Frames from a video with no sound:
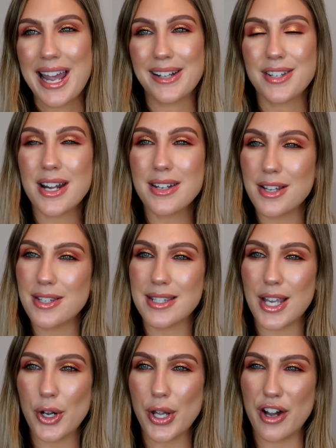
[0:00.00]
It's not
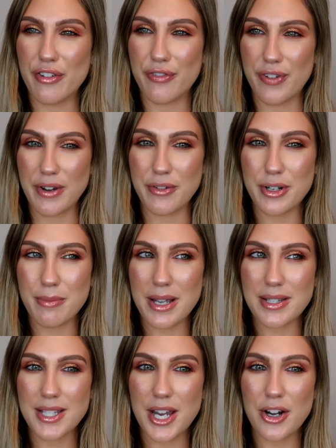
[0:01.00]
necessarily a favorite
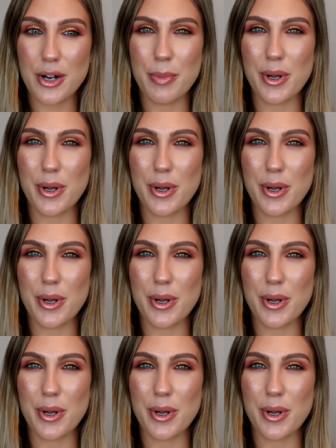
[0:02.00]
mascara,